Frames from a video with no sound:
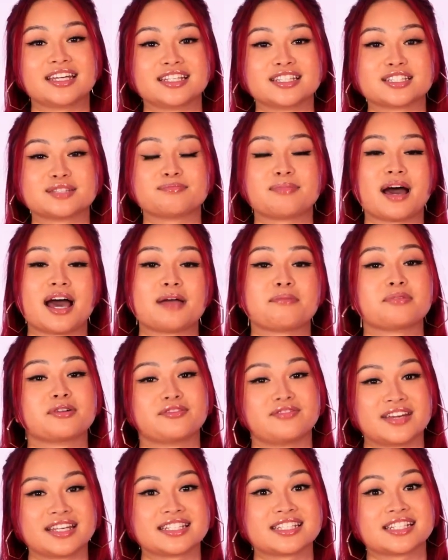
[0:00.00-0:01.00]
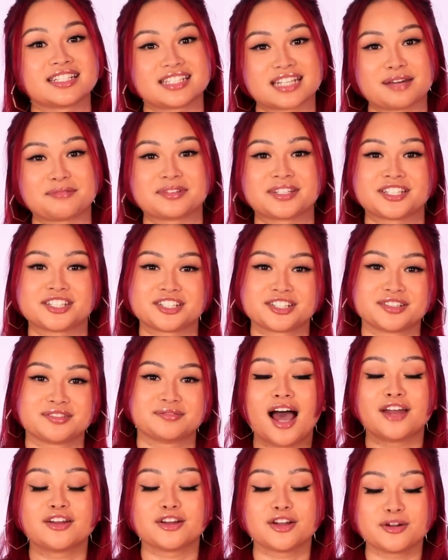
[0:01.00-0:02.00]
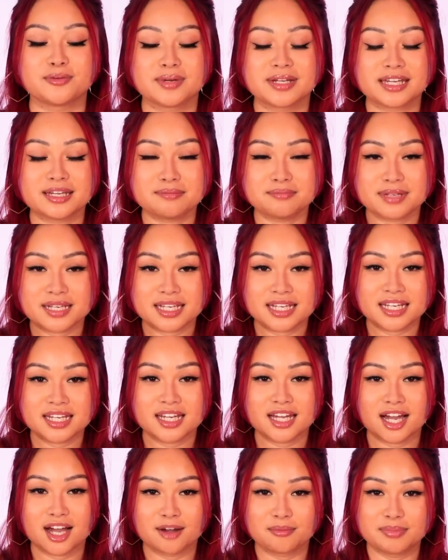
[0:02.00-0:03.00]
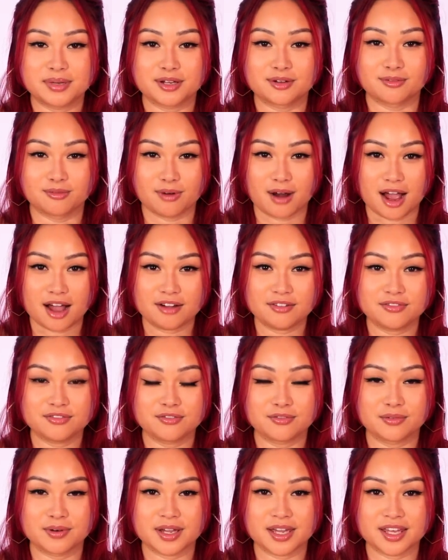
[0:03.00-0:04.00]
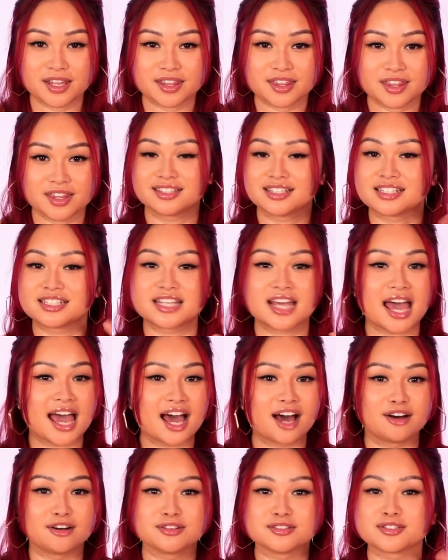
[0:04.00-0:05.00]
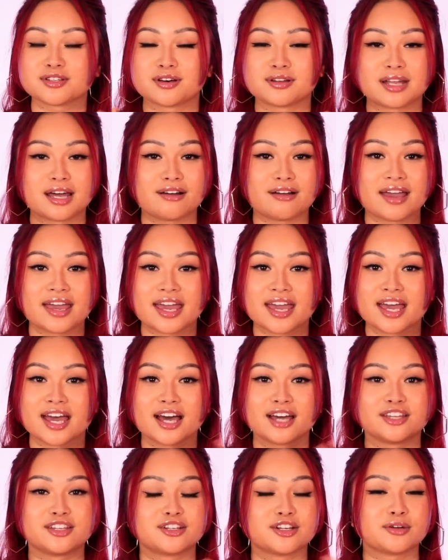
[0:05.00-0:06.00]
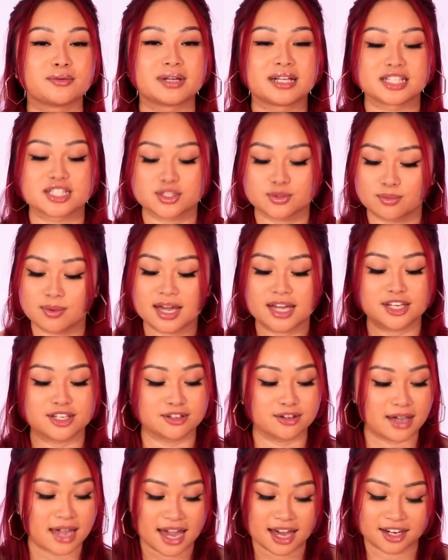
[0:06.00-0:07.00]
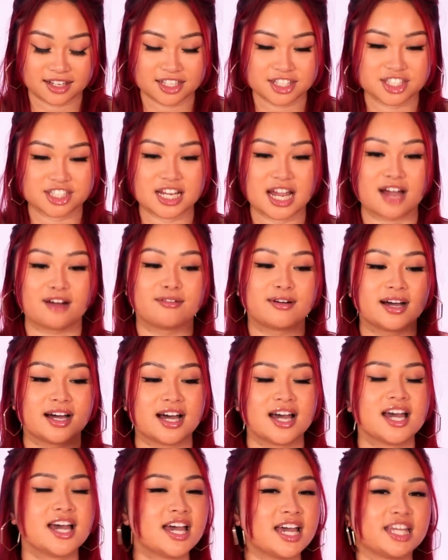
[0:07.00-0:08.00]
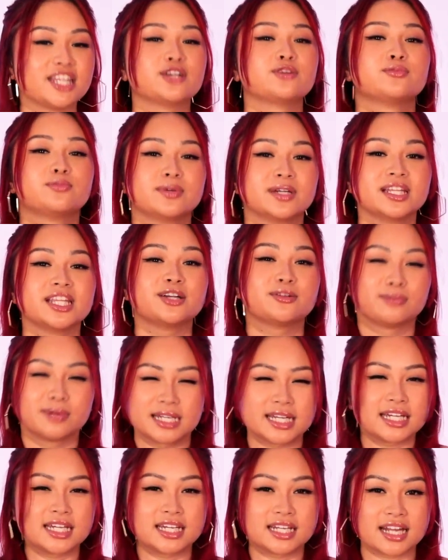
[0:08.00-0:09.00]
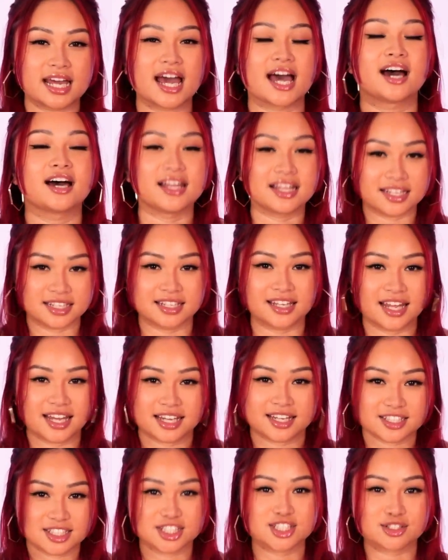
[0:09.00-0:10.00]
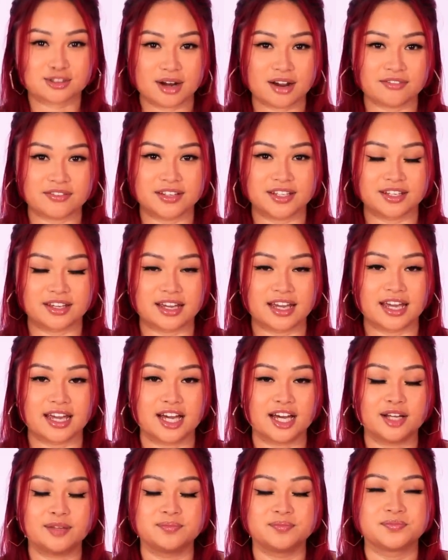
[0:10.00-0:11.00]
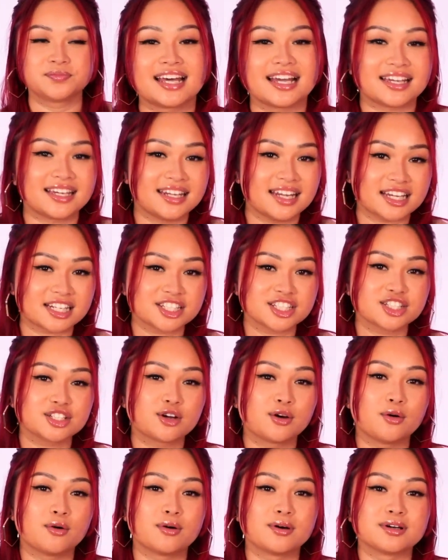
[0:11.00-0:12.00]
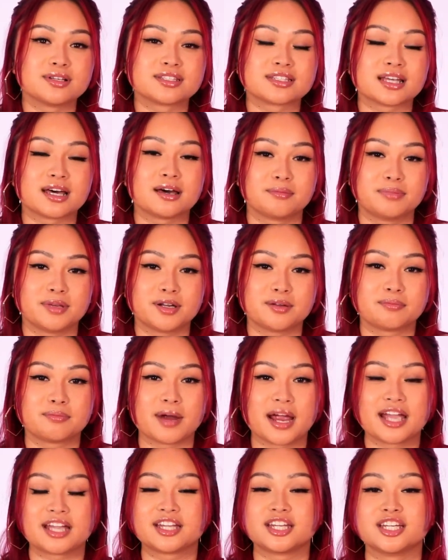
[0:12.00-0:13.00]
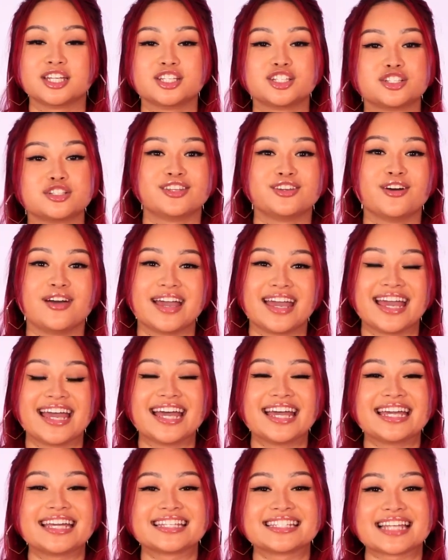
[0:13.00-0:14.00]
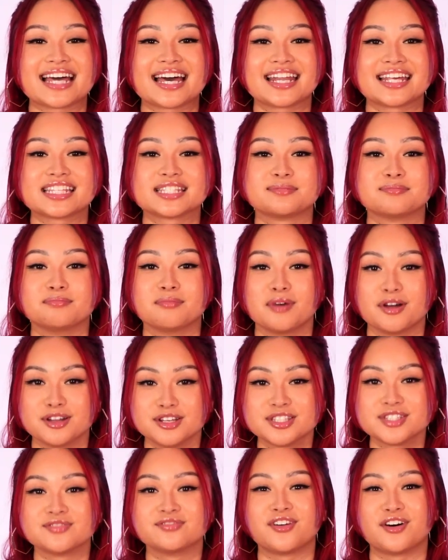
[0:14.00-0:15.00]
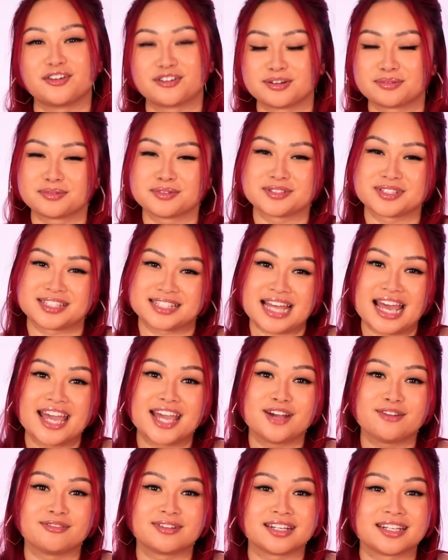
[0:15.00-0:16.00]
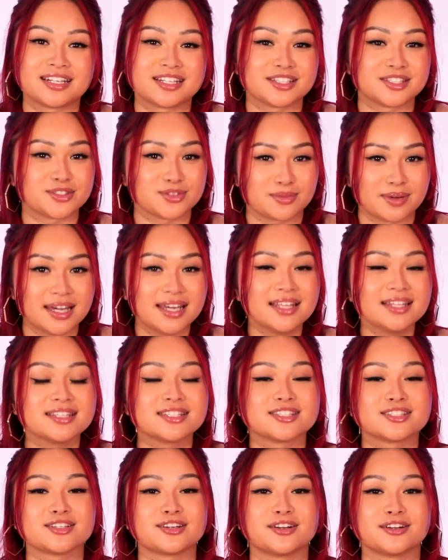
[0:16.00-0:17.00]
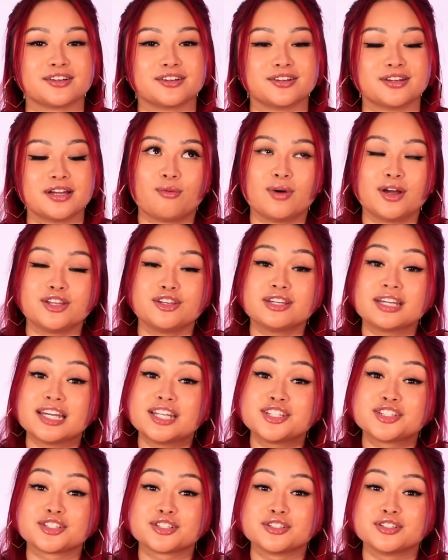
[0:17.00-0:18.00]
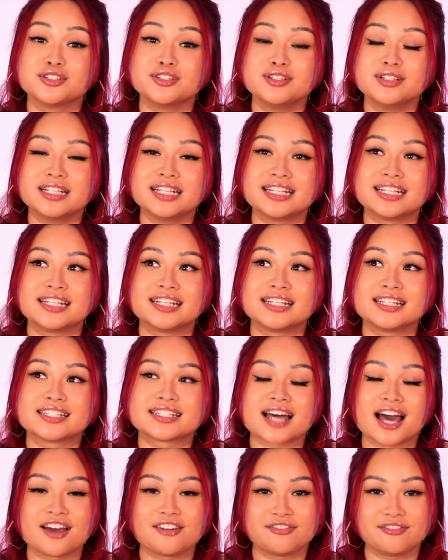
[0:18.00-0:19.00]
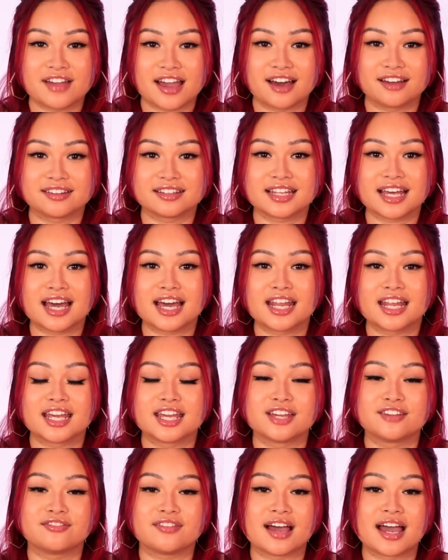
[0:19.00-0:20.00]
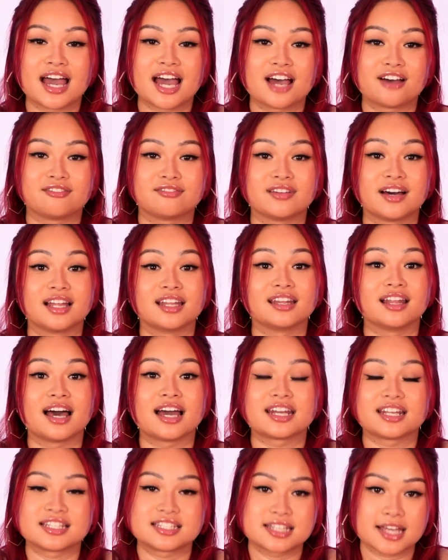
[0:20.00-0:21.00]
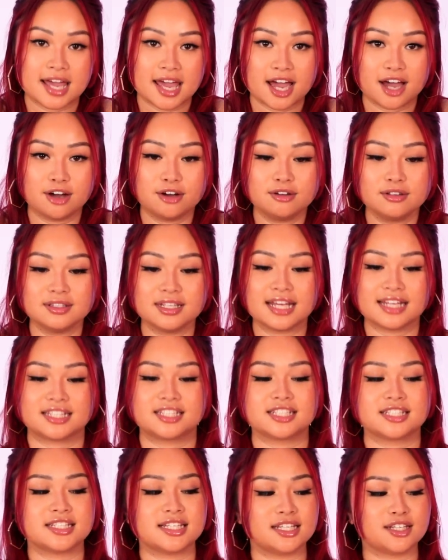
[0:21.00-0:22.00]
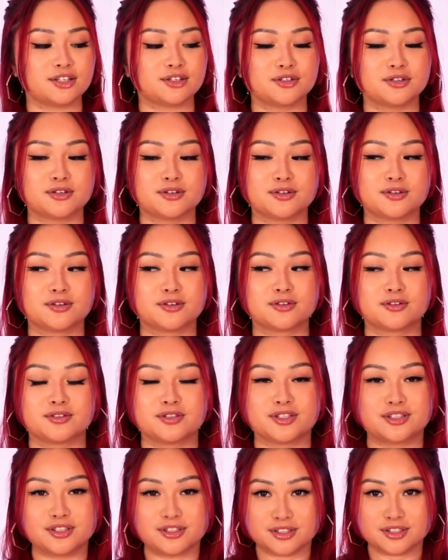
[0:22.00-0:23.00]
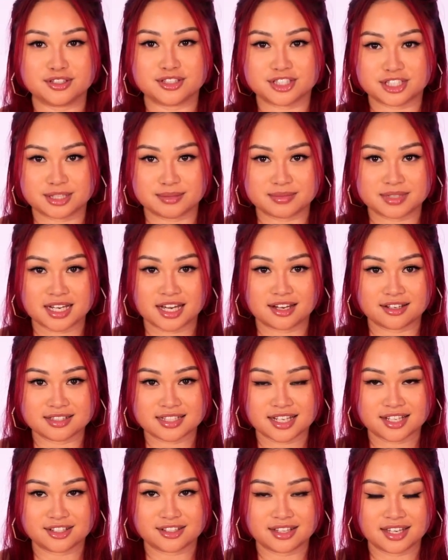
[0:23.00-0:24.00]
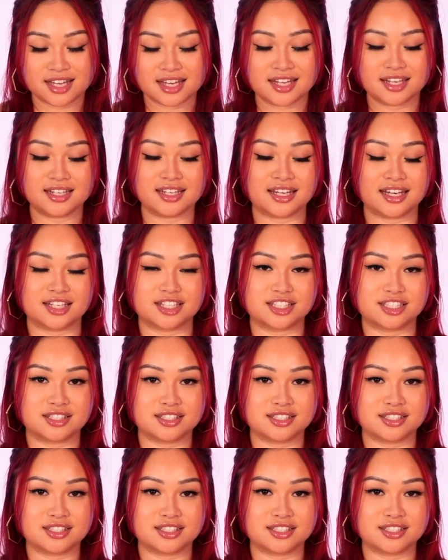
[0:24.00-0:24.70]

is by preventing damage. I know we can be a bit rough with the towels on our hair. You know, when it's wet, you're out of the shower and you're really wringing it out and like scruffing your hair. That can actually cause a bit of breakage. Your hair is at its most vulnerable state when it is wet. So, what you can do is I found that if I have a lighter towel, like just a little, you know, those gym towels that you get? Yeah,